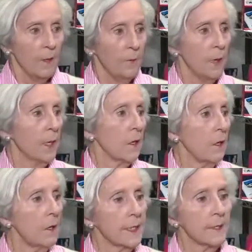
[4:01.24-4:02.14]
But
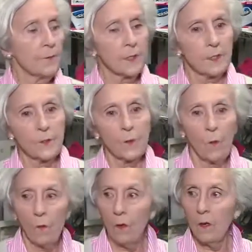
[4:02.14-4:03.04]
look at this
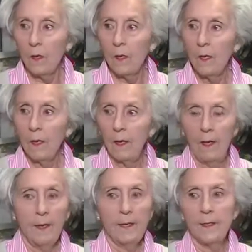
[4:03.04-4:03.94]
store,
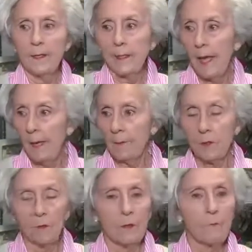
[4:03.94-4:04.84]
and it is
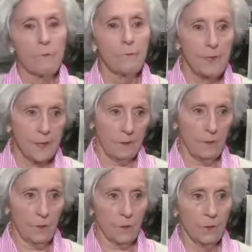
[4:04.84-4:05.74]
absolutely
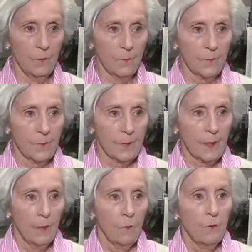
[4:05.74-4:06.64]
filled
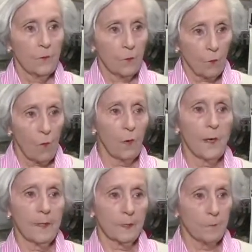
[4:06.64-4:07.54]
with
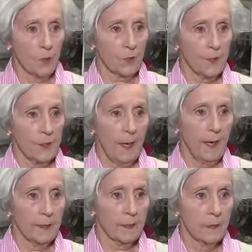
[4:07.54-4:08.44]
glorious
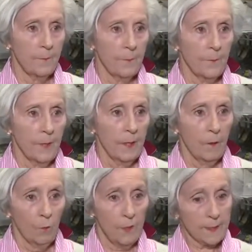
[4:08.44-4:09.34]
merchandise.
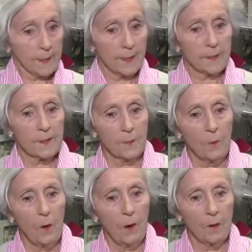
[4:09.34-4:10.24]
And what sets us
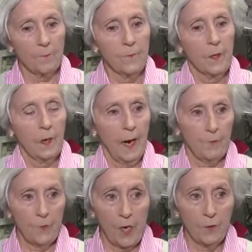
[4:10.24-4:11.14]
apart are
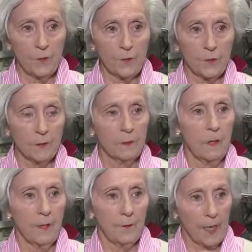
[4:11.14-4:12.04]
donors
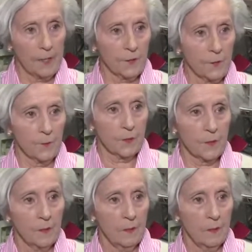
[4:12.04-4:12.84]
and our customers.